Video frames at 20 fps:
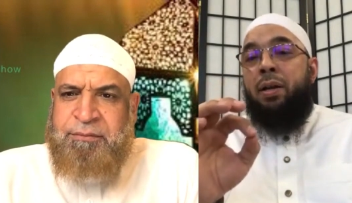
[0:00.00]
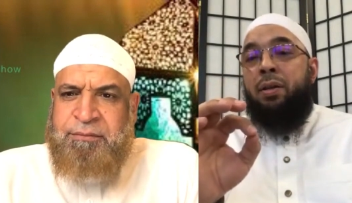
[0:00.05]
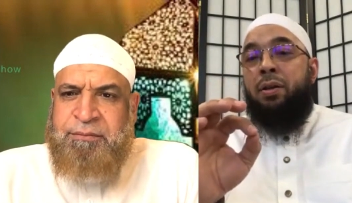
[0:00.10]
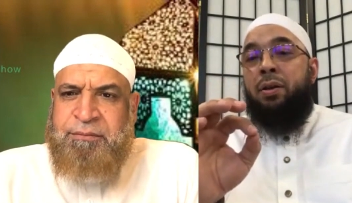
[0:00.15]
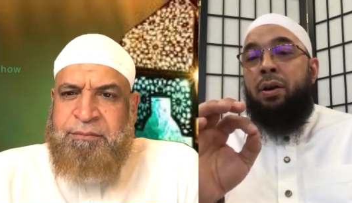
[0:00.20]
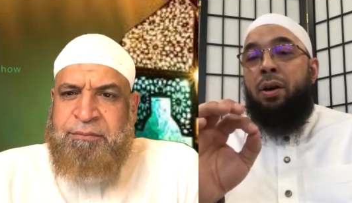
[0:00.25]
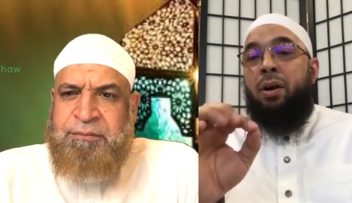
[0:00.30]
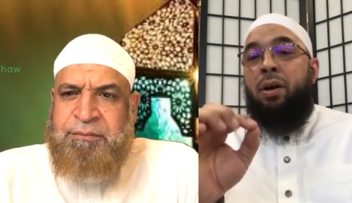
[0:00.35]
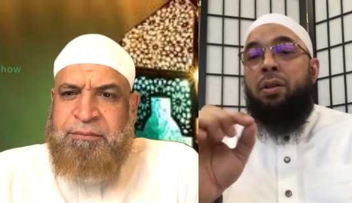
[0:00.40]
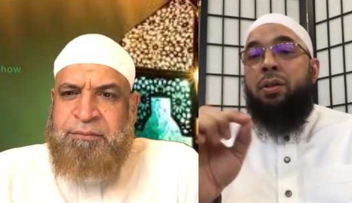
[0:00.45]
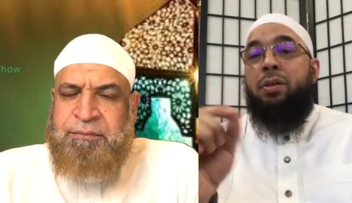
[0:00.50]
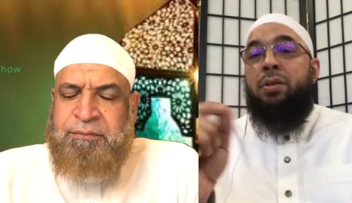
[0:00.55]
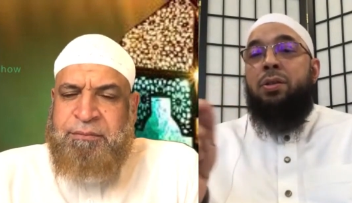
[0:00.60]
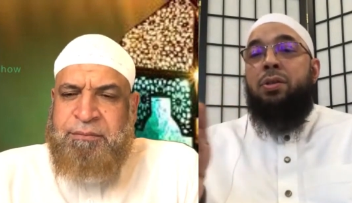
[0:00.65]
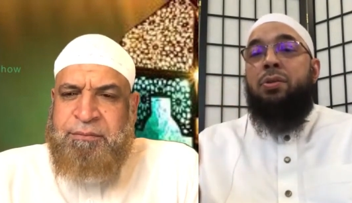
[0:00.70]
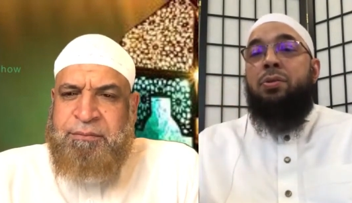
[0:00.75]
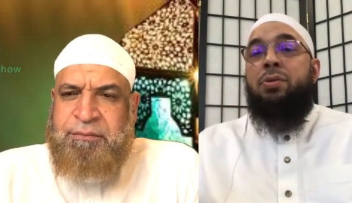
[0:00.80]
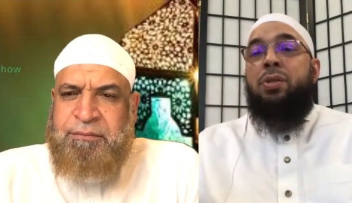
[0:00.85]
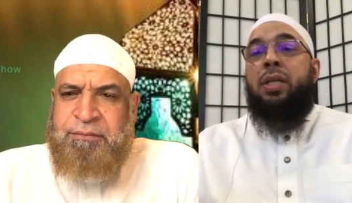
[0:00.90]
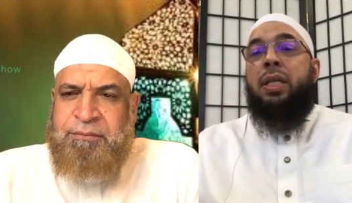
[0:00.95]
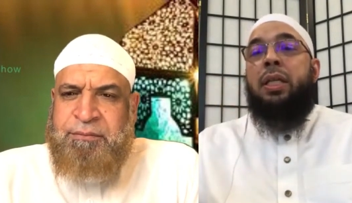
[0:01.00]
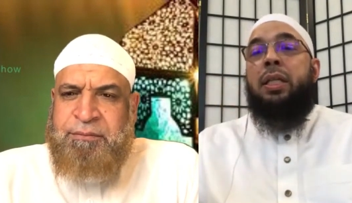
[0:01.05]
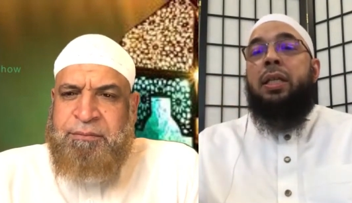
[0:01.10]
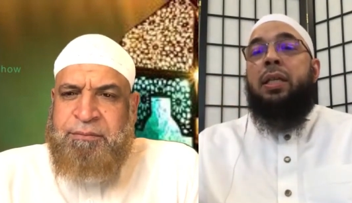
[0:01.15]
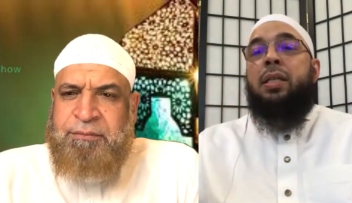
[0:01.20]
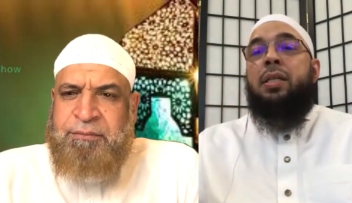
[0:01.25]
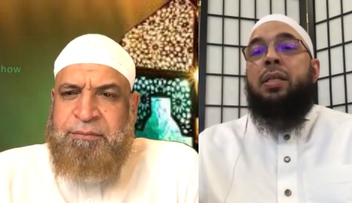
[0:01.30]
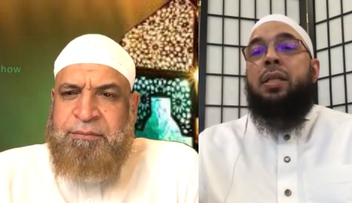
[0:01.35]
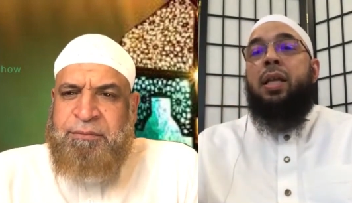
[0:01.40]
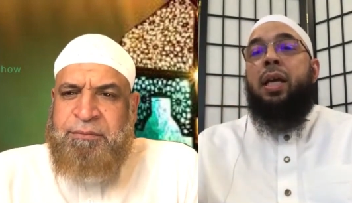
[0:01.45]
Speaker 1: by other authors who
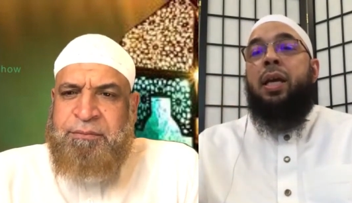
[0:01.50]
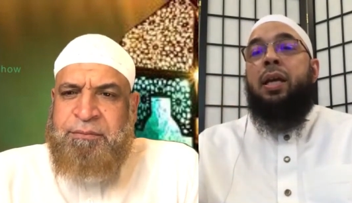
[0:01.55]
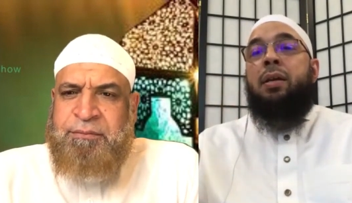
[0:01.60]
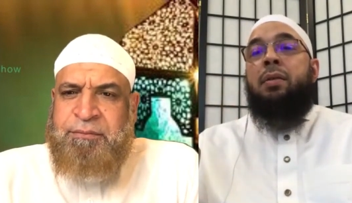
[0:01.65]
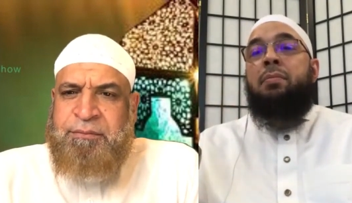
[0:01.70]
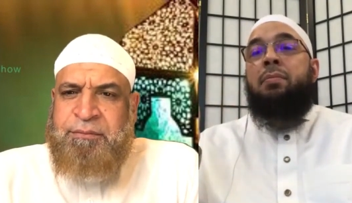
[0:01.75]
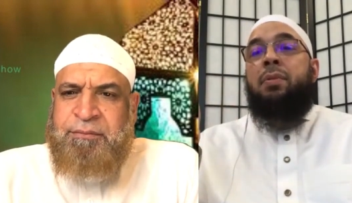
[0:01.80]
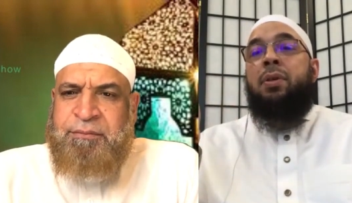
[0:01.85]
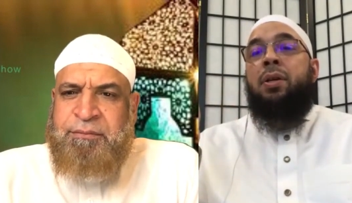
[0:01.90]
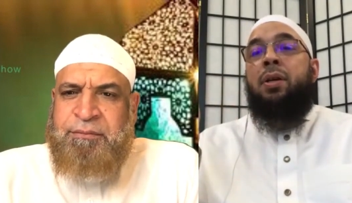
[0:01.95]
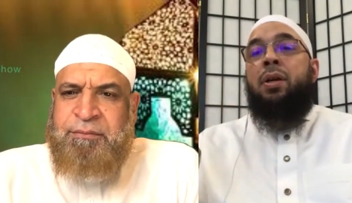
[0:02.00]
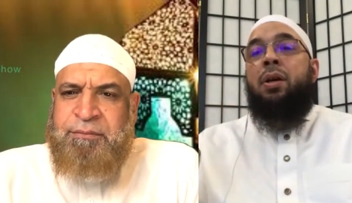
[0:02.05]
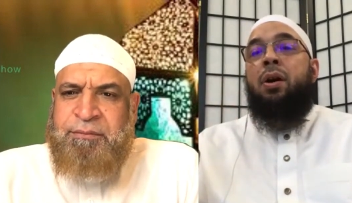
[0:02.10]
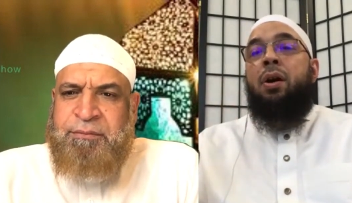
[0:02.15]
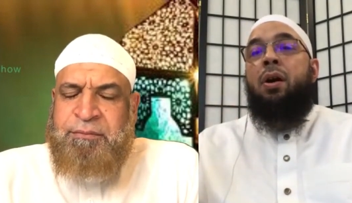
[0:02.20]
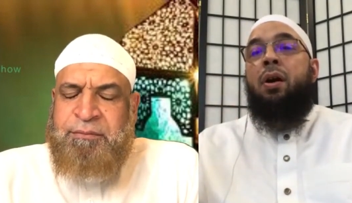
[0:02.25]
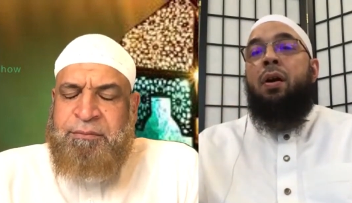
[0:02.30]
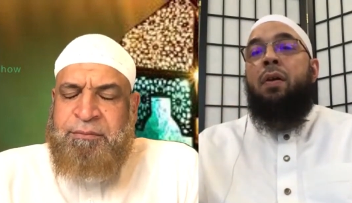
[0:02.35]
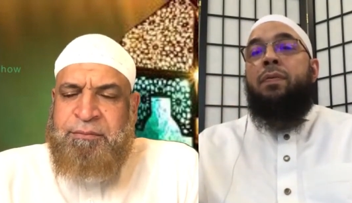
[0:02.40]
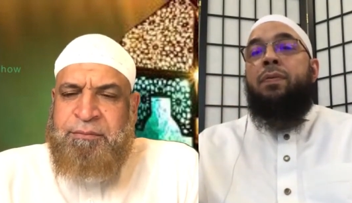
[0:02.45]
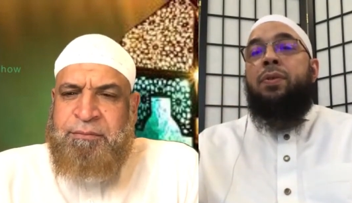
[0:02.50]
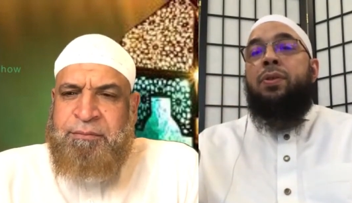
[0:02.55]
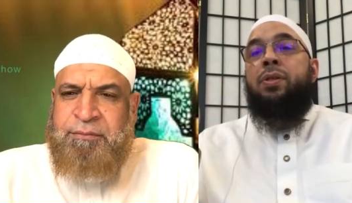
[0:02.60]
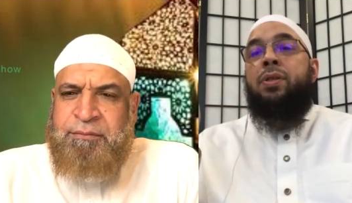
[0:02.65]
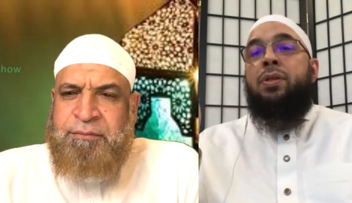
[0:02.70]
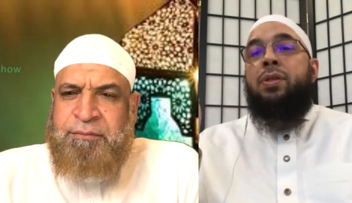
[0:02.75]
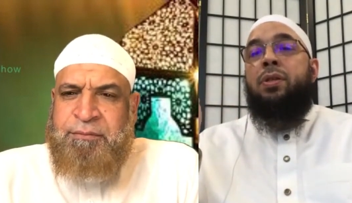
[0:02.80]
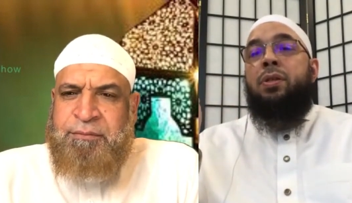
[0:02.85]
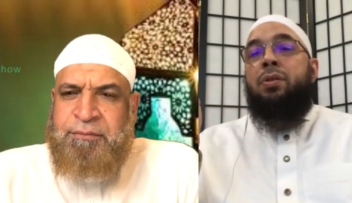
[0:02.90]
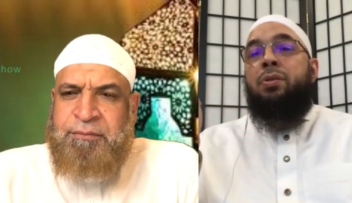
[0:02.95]
said that Islam
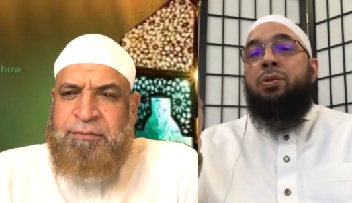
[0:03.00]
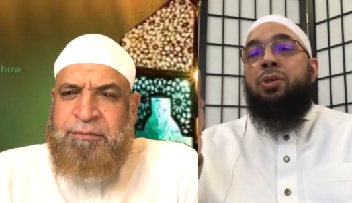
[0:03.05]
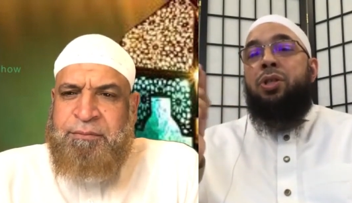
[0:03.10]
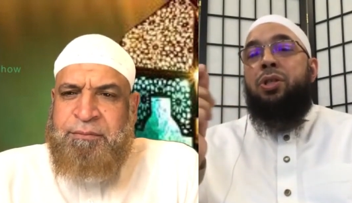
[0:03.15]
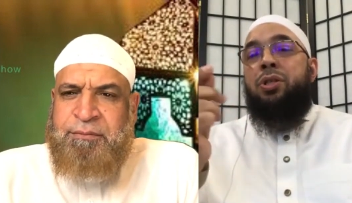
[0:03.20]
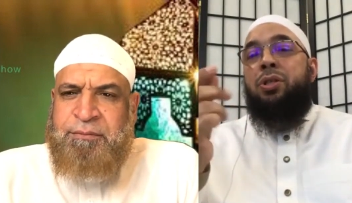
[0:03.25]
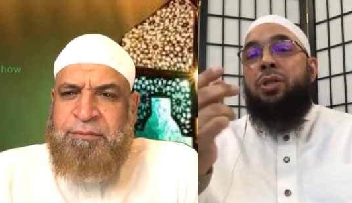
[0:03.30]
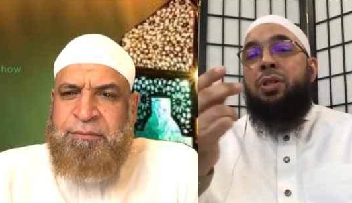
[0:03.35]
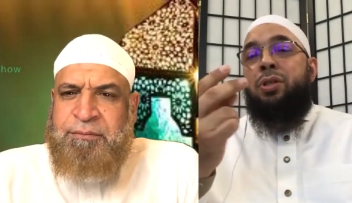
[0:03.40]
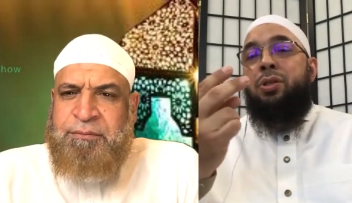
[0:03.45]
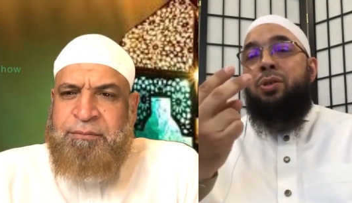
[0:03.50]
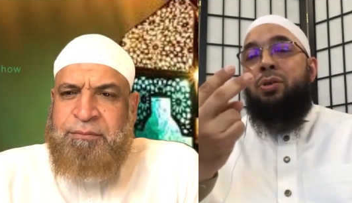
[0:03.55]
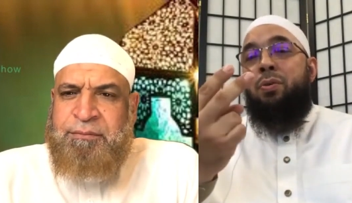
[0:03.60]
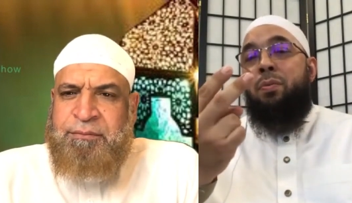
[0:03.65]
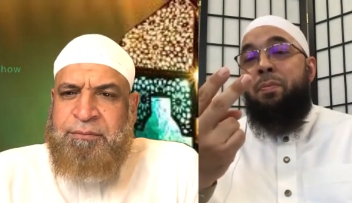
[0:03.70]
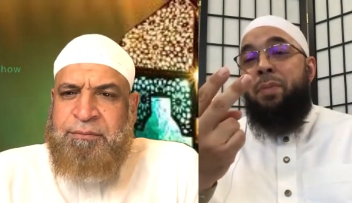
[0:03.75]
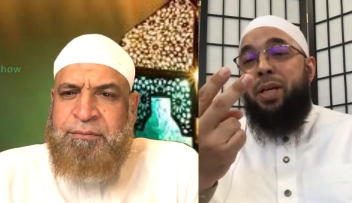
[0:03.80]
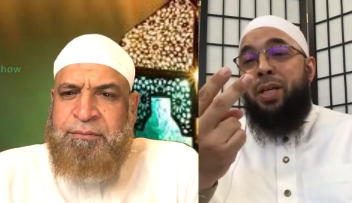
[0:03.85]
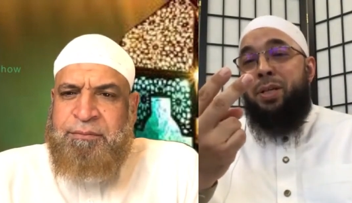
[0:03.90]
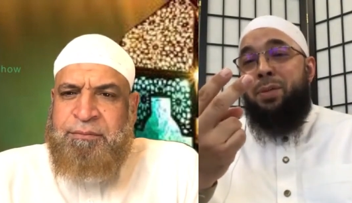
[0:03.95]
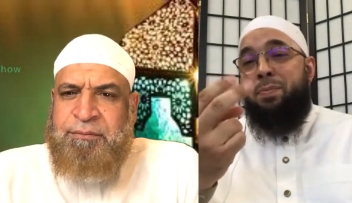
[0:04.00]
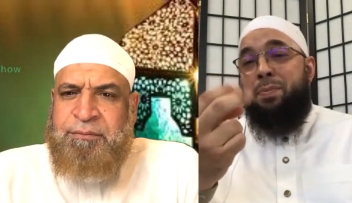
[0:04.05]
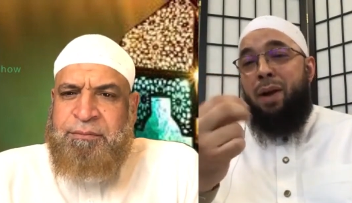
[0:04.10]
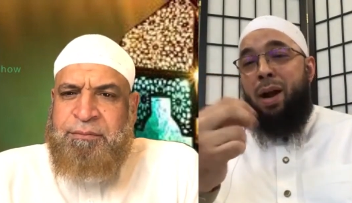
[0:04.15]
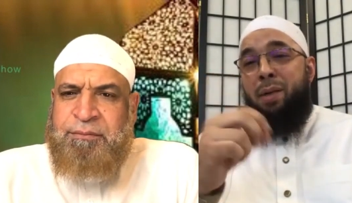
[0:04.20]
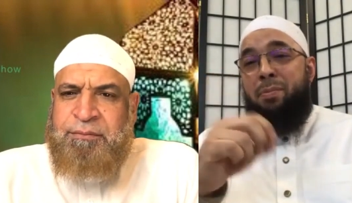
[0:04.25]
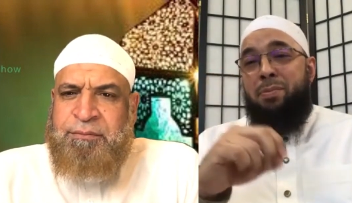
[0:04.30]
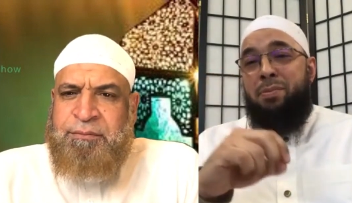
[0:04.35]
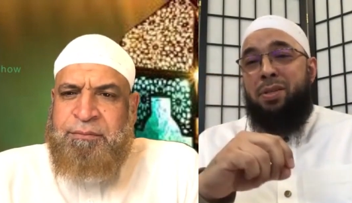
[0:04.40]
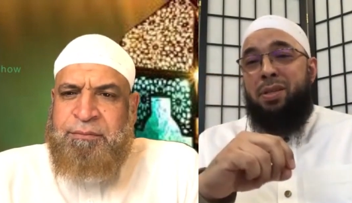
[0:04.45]
offers the solution to the two
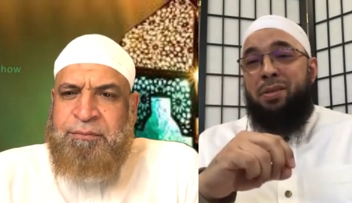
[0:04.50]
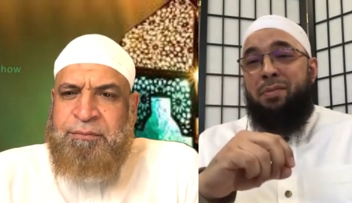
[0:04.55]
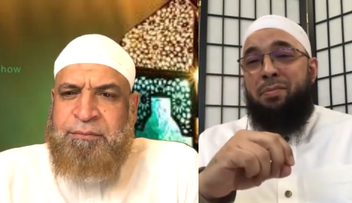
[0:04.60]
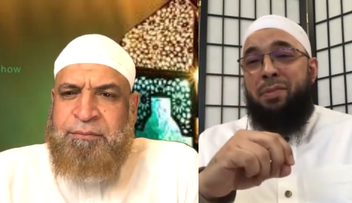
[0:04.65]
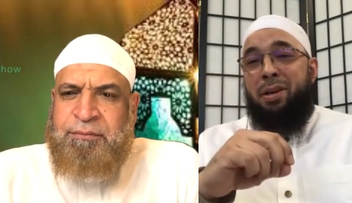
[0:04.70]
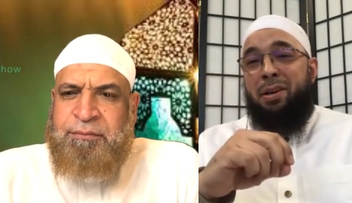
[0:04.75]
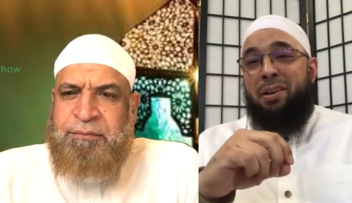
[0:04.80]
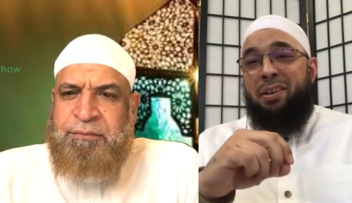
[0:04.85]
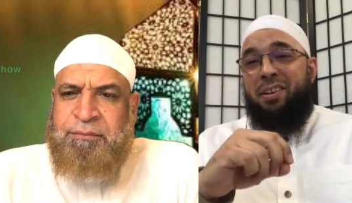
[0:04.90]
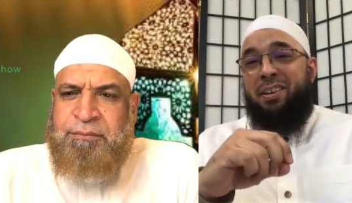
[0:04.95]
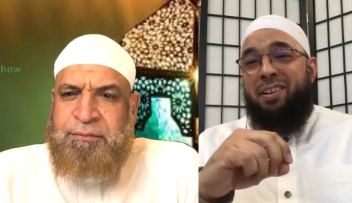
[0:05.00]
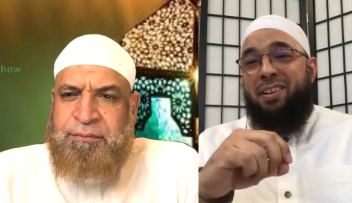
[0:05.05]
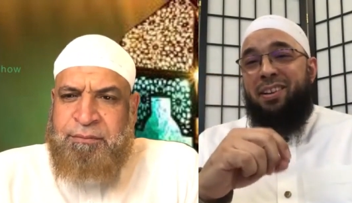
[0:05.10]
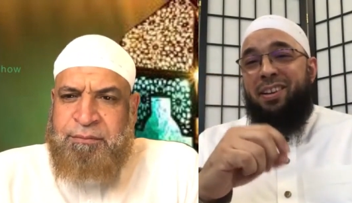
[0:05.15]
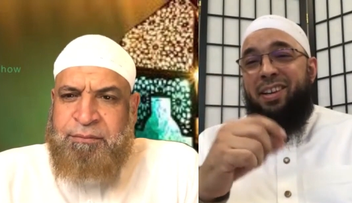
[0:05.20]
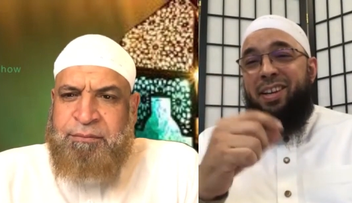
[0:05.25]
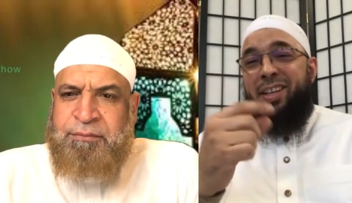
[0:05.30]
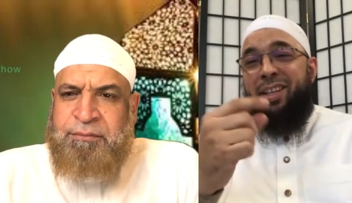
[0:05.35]
biggest problems in America,